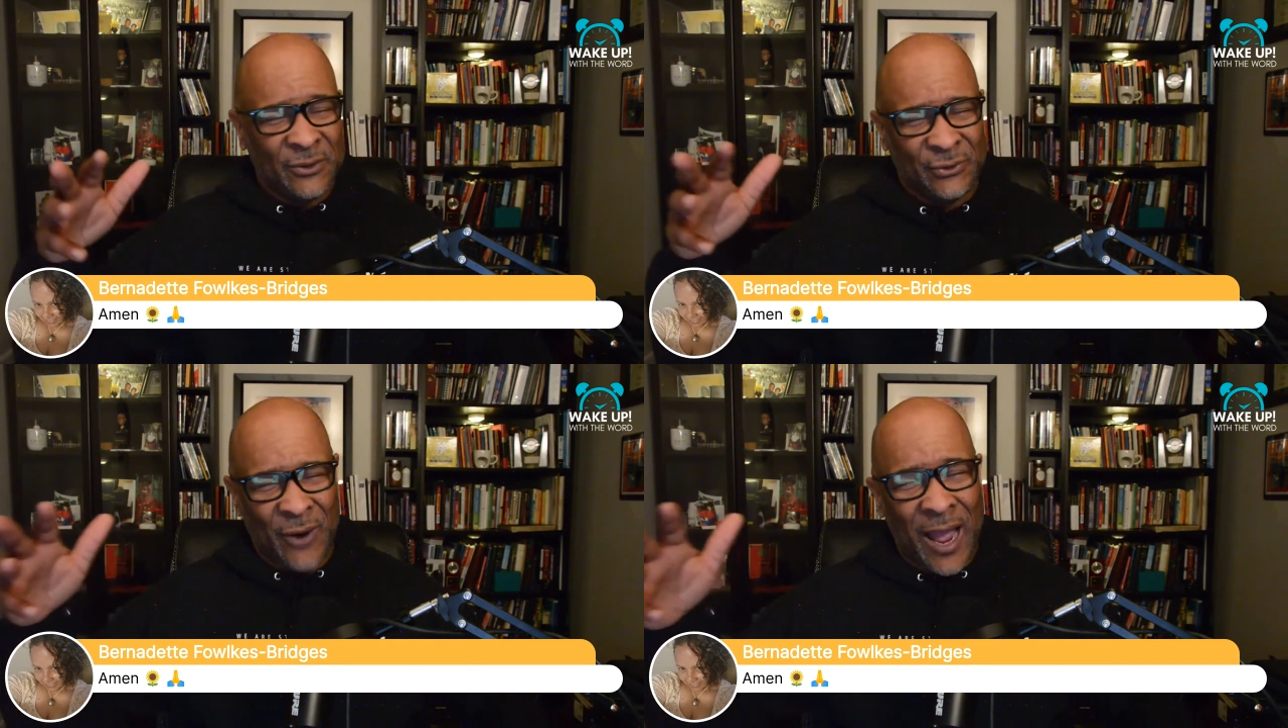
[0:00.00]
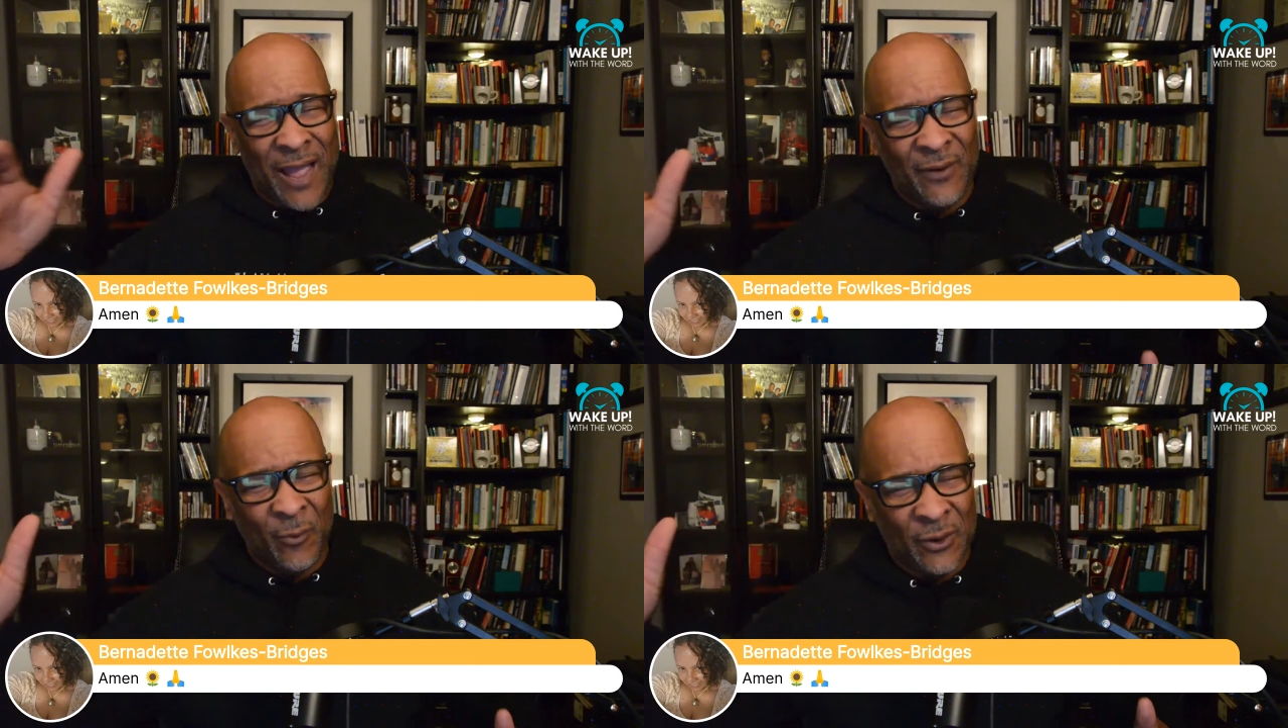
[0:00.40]

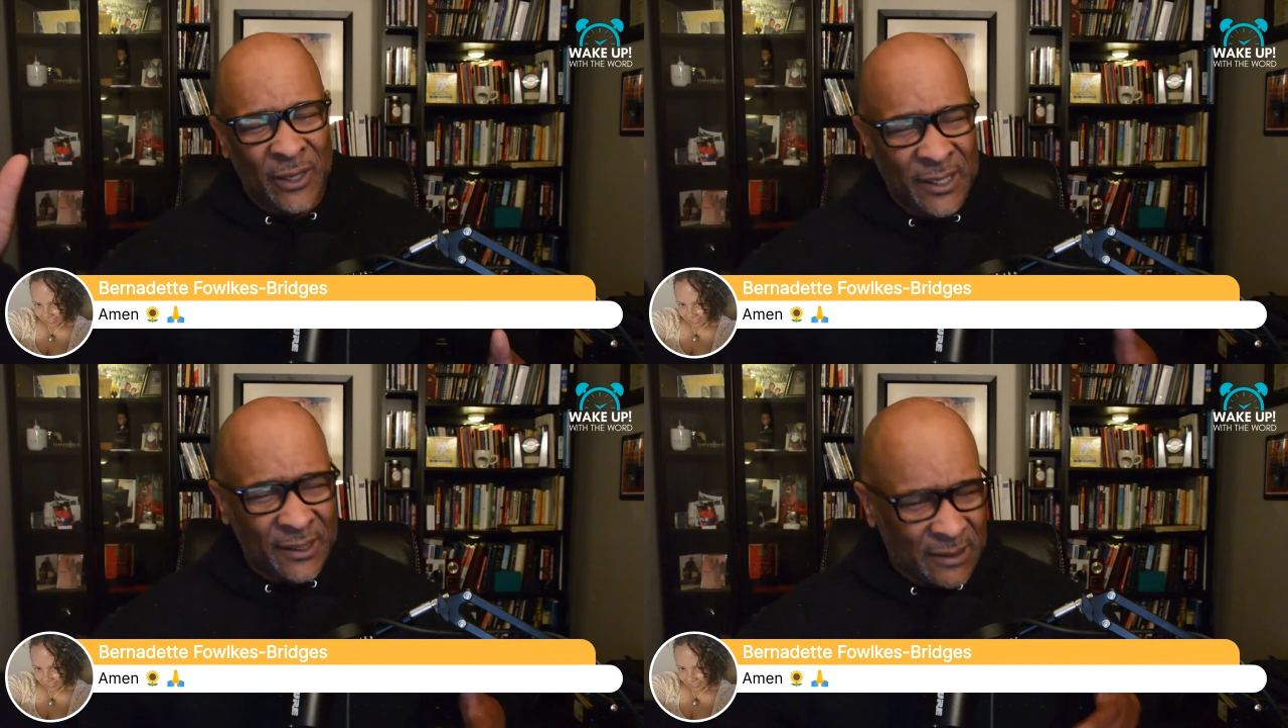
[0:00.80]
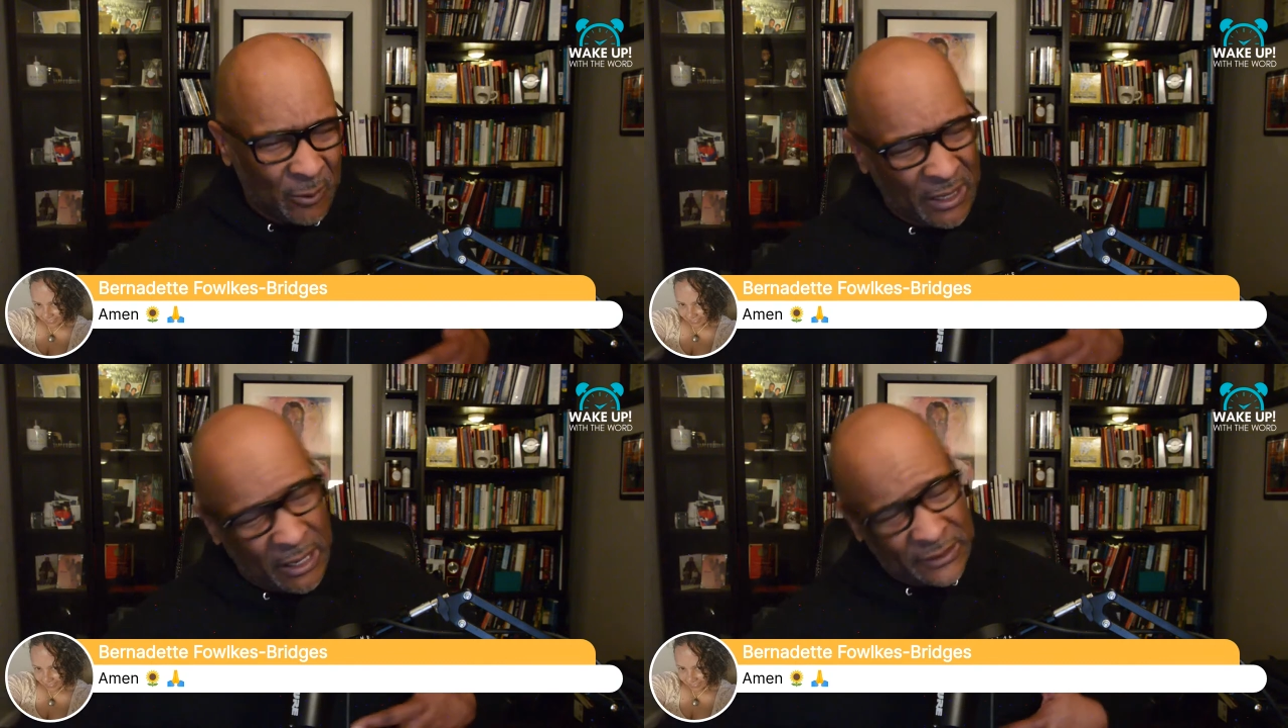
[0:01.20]
driving, we're eating someone
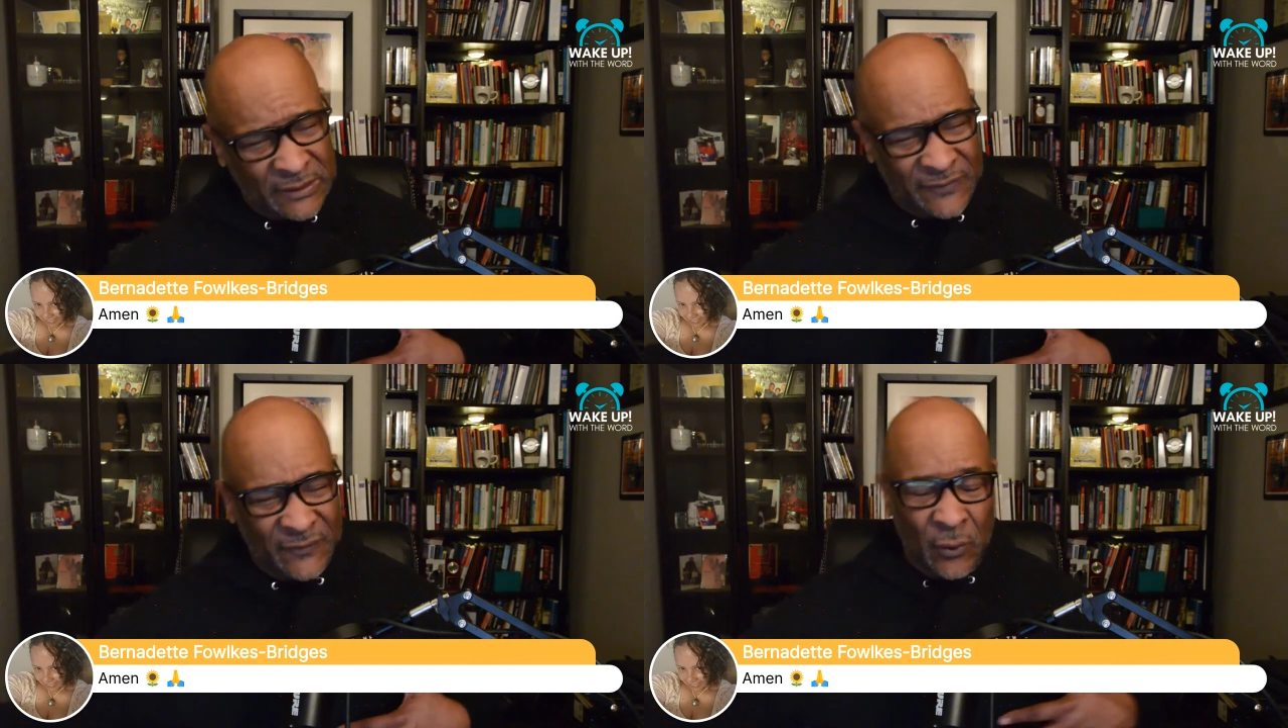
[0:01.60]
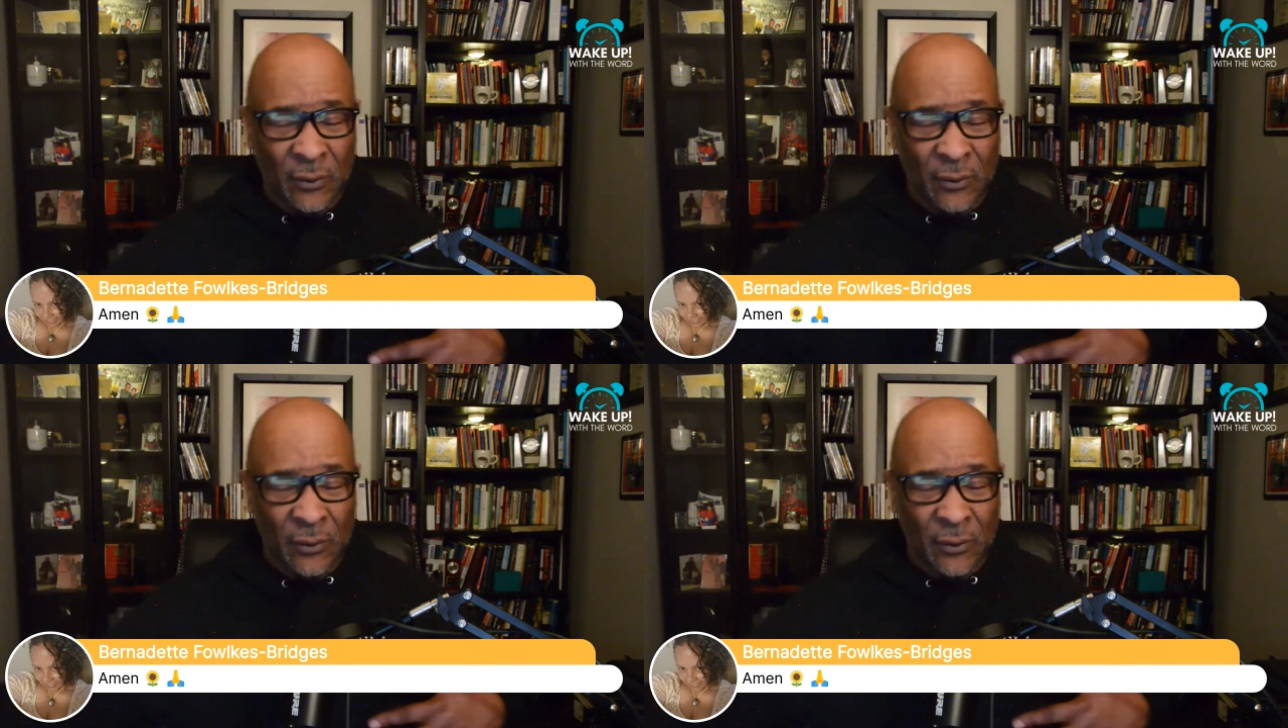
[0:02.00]
else's food.